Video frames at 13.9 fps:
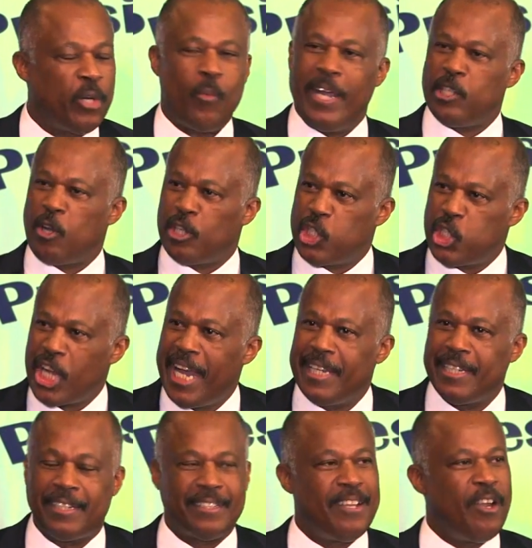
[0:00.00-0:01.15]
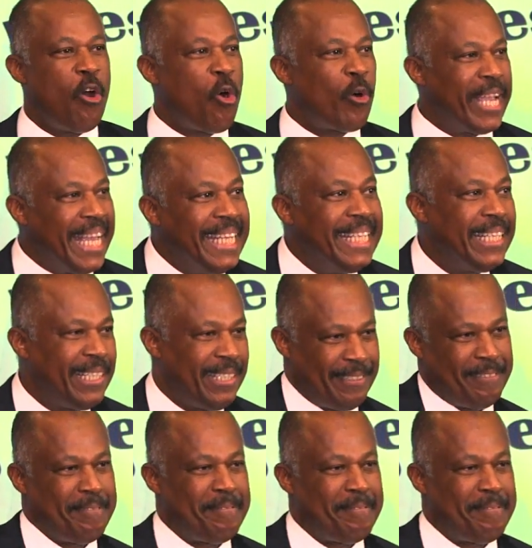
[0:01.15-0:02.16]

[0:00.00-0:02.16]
Why not China or India?